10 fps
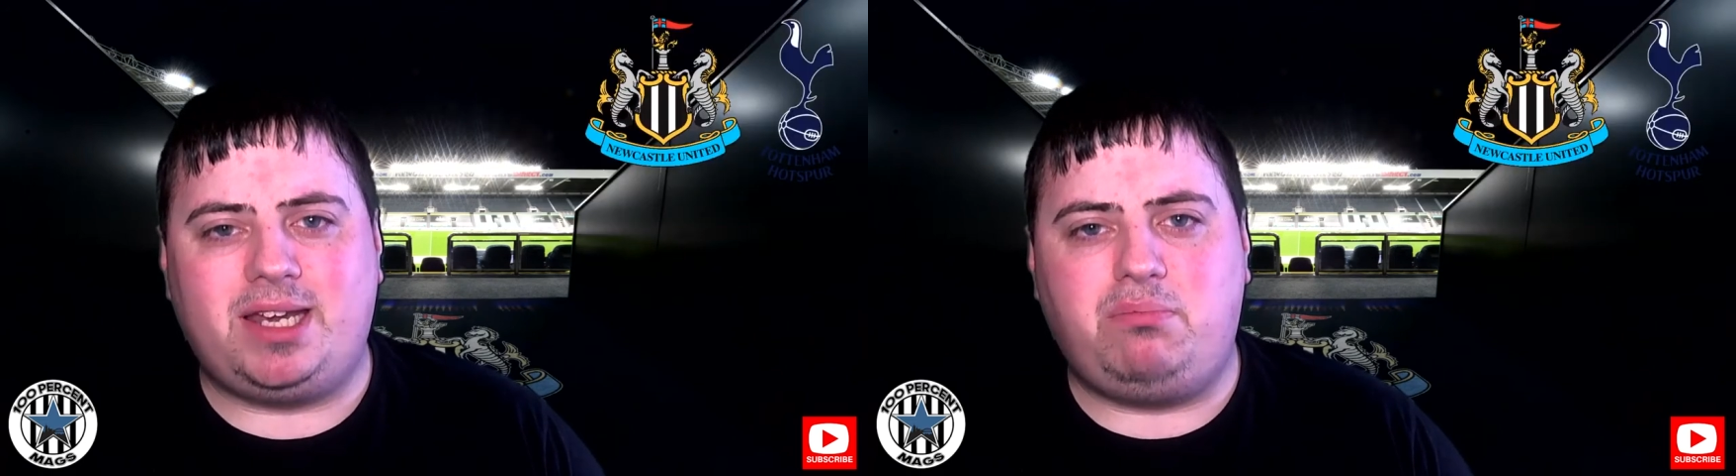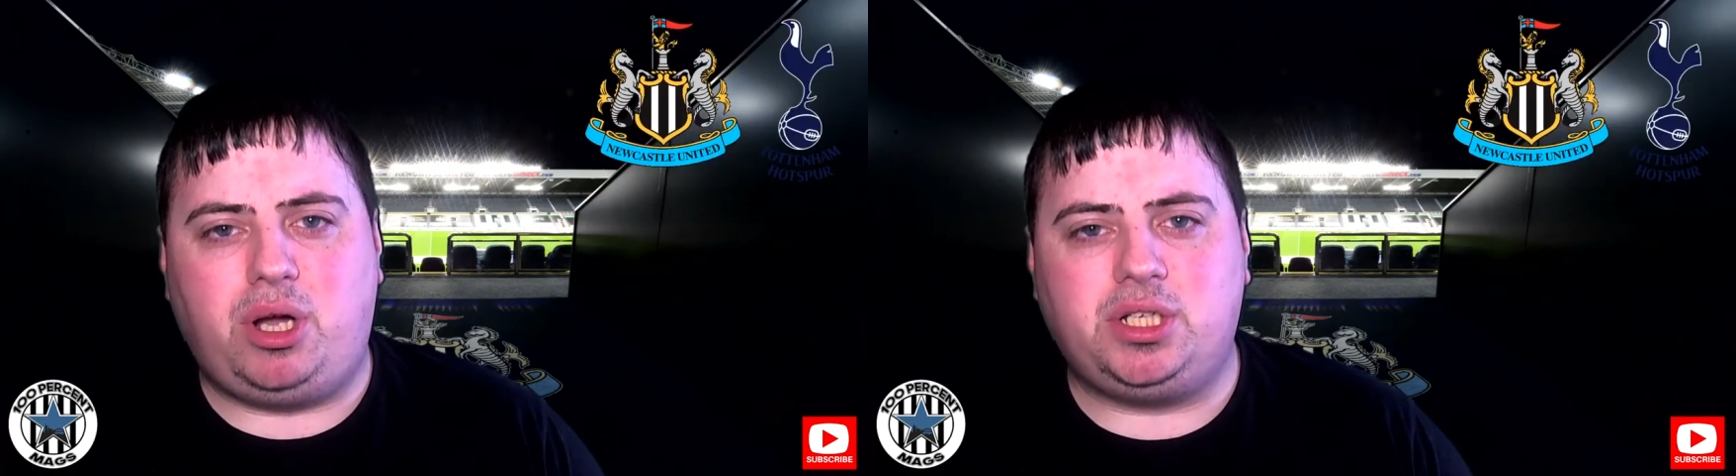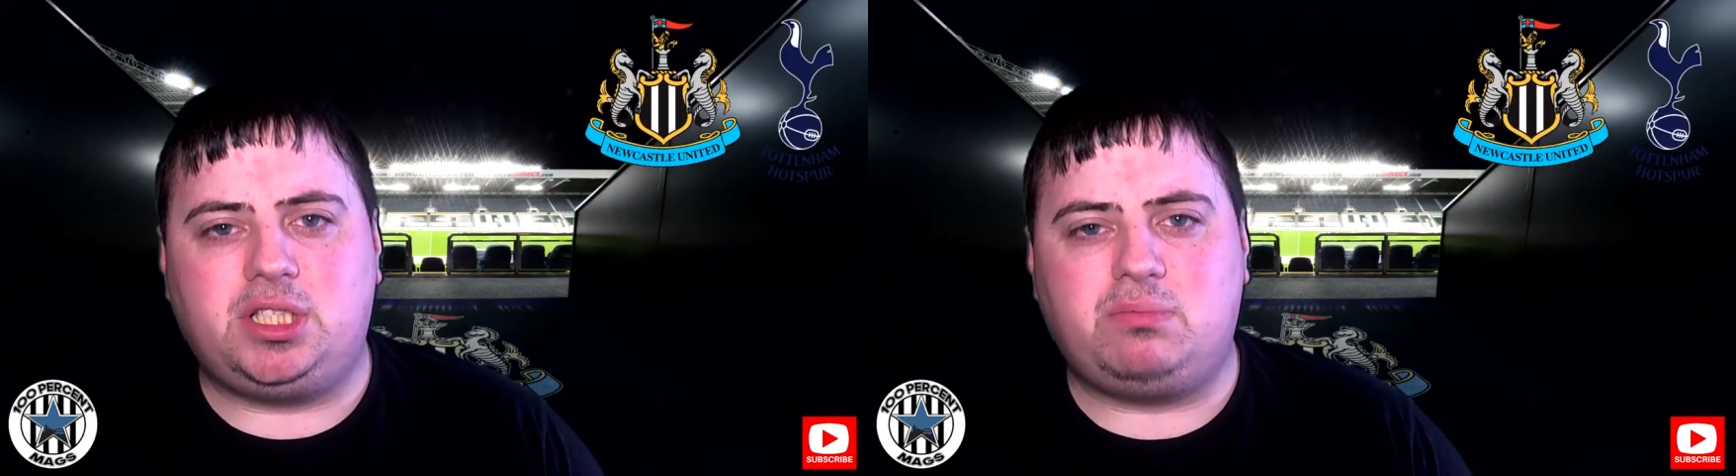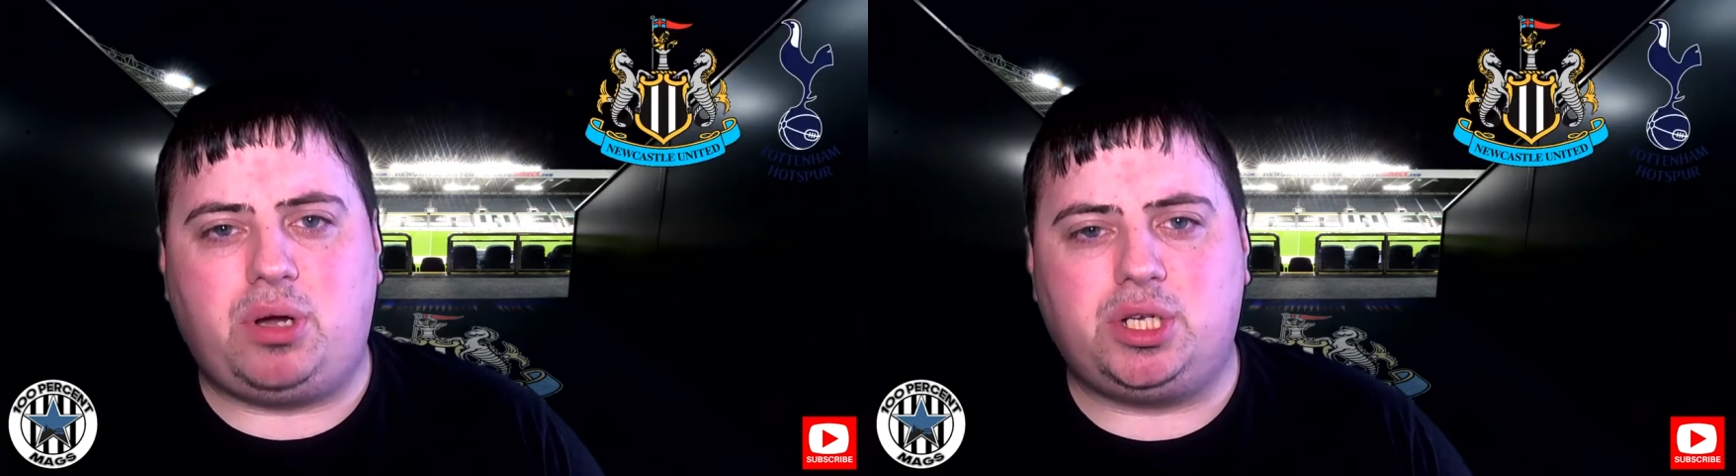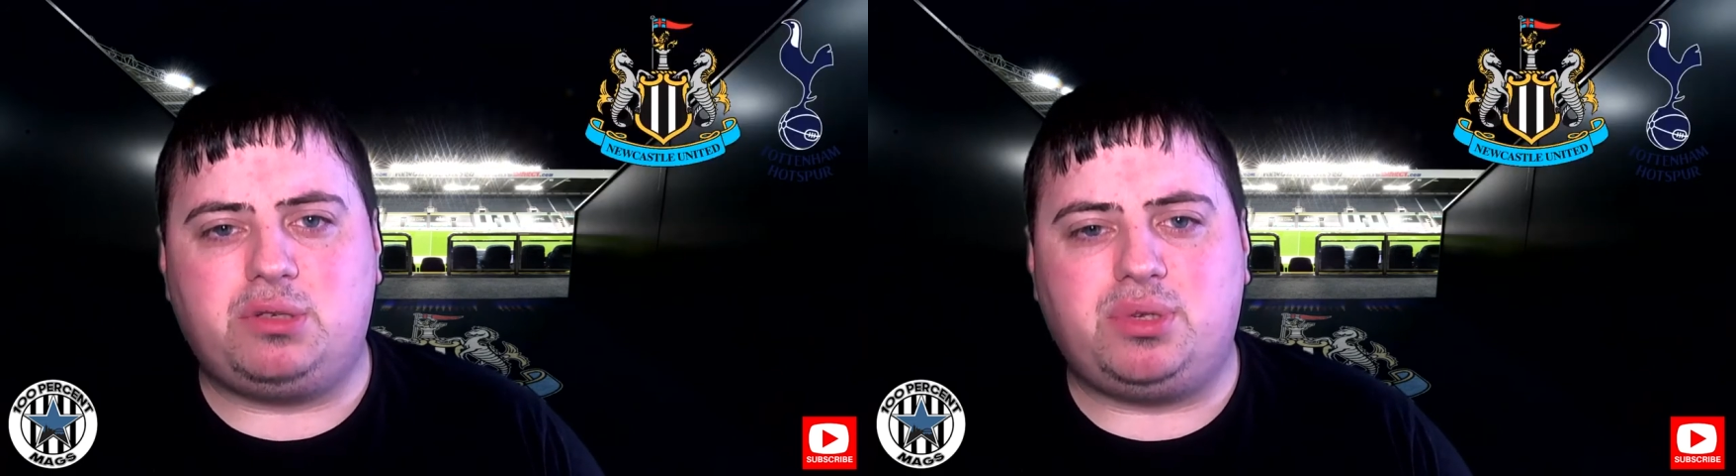points as
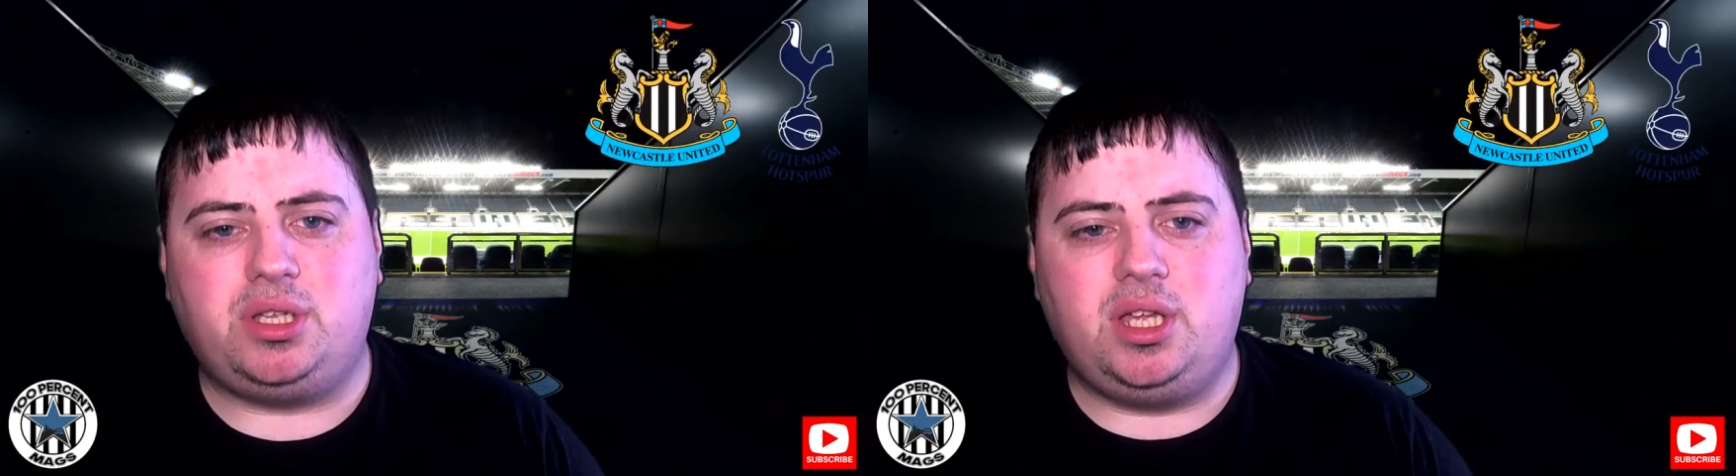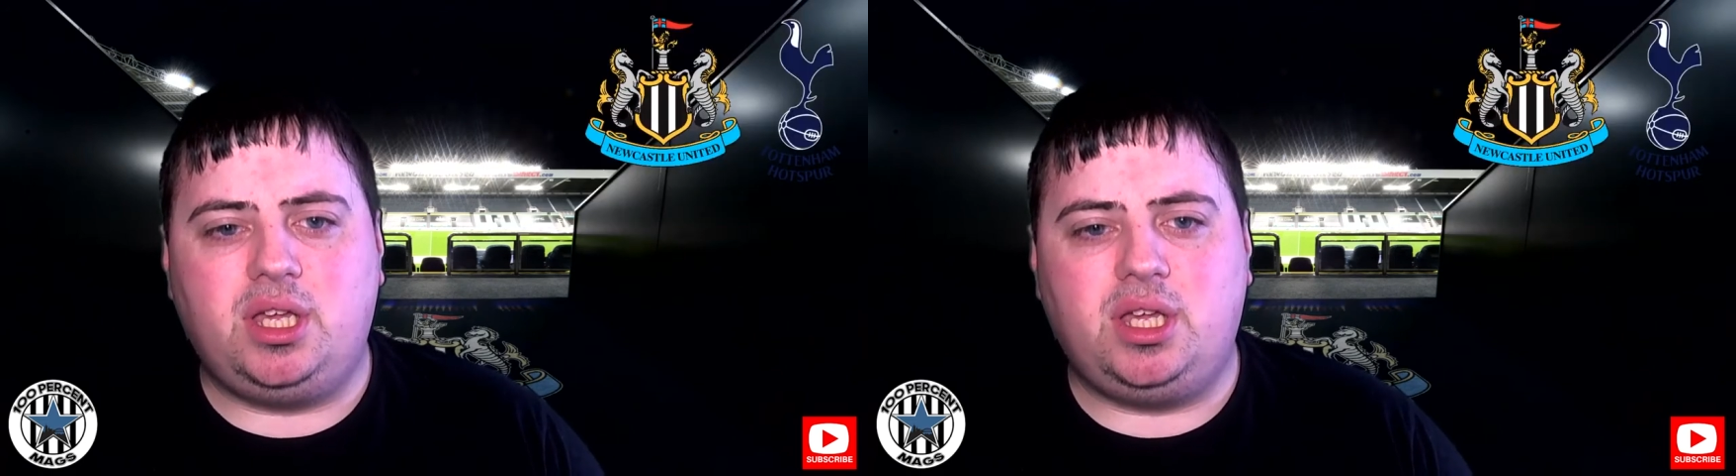possible.